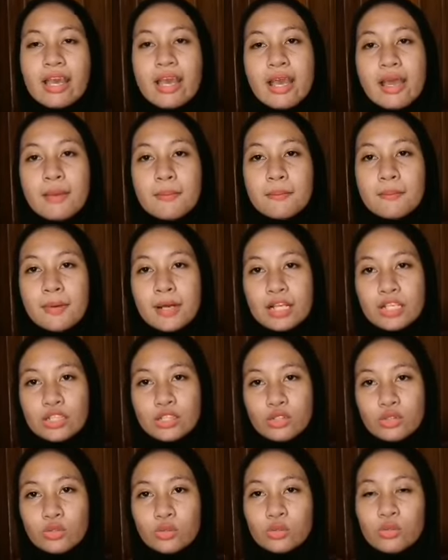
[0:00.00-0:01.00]
and Part
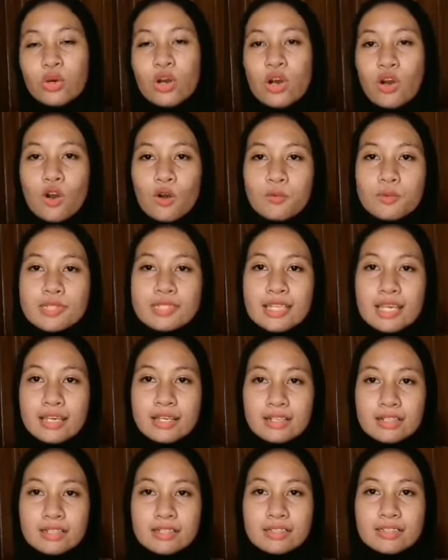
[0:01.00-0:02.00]
2,
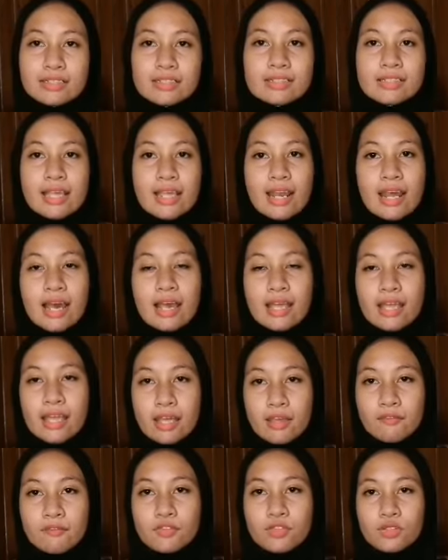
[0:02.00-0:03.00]
obstacles that I
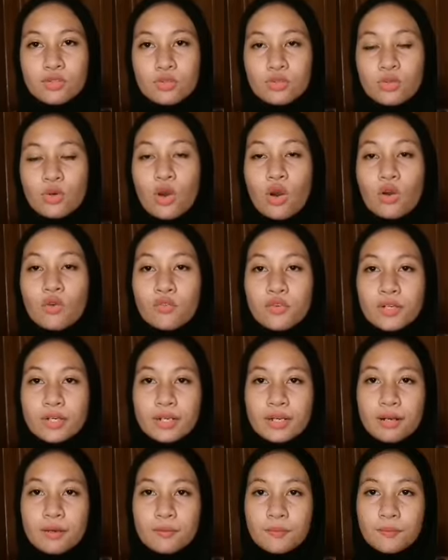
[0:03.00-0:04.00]
have to
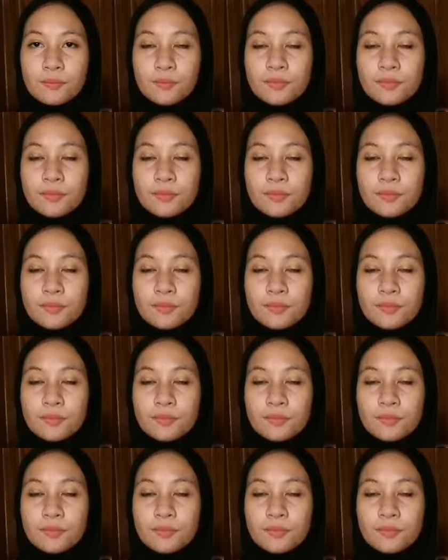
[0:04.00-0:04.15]
overcome.